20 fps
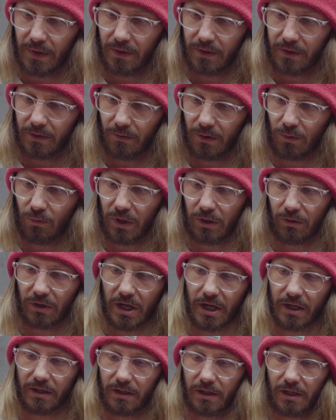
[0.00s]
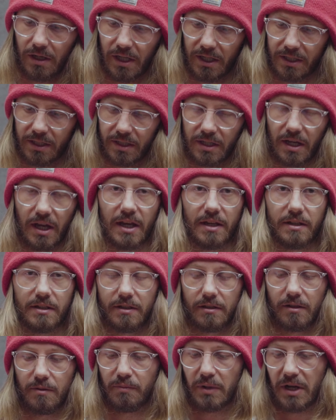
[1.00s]
So with the wheel nut, I like to tighten
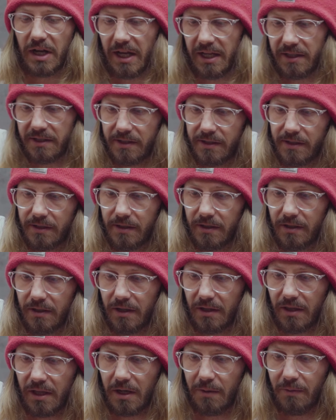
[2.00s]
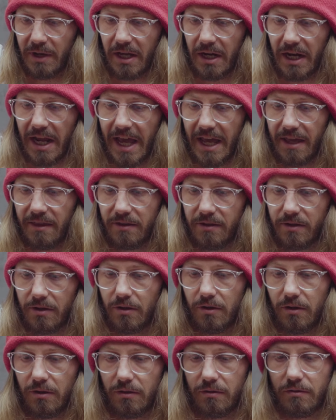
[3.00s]
until it bites and then about an 1/8
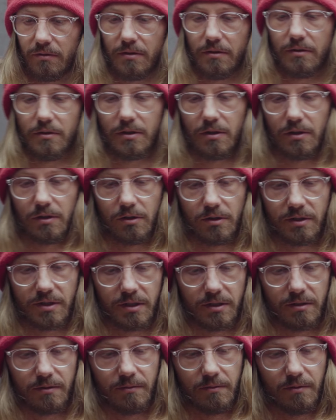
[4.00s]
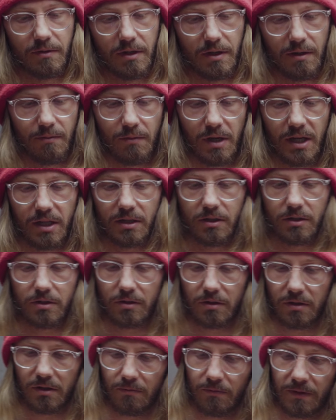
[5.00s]
turn to loosen, making sure that